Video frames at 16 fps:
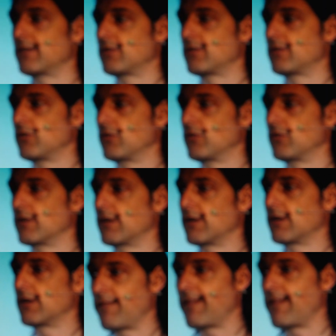to
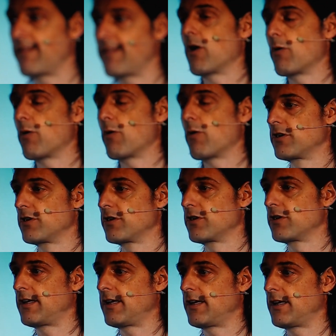give them
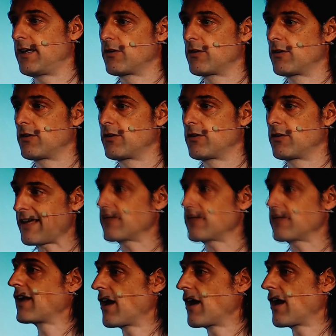opportunity to track you
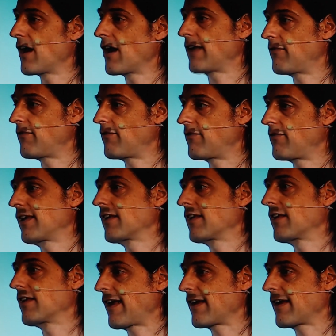down every single
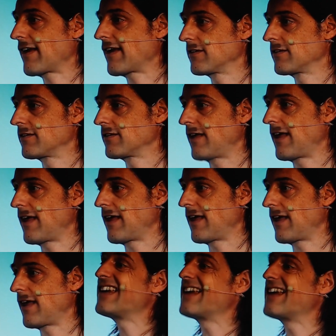second and
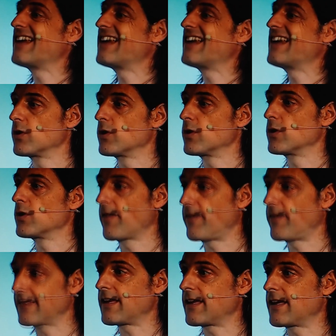read out what you
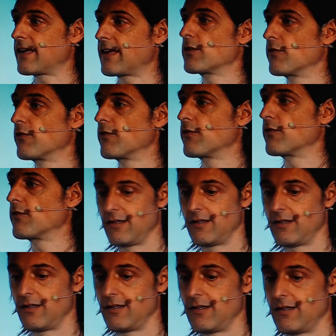think and what you feel.
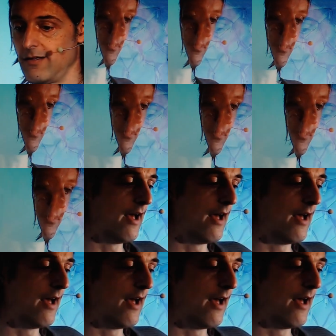
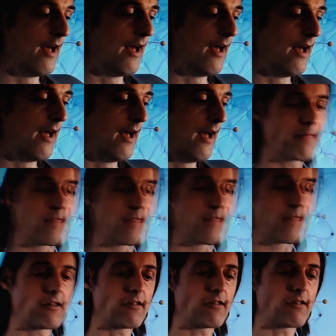and something that
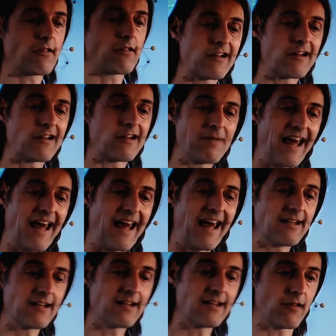is not
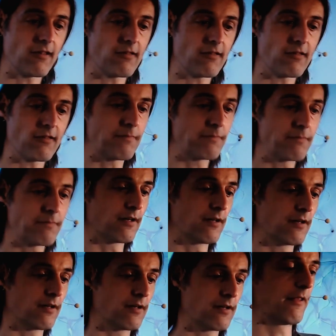explained in this paper,
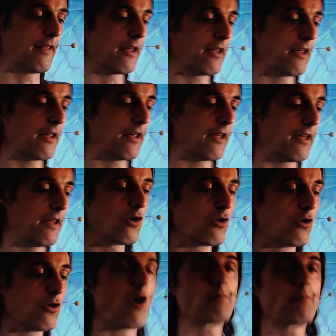they call it
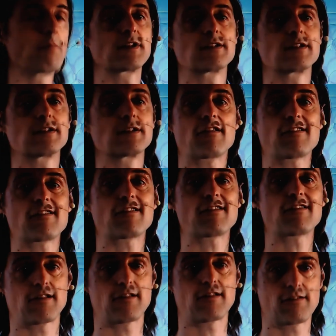co-opted
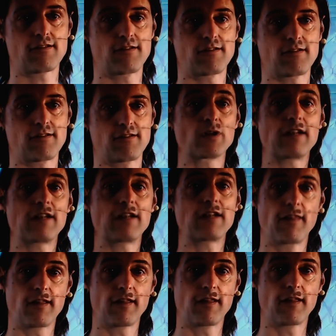insects, whatever
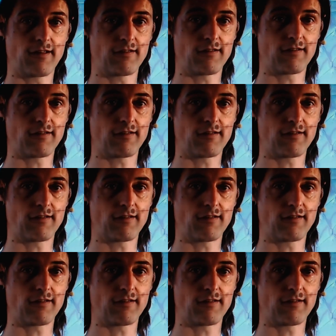this is.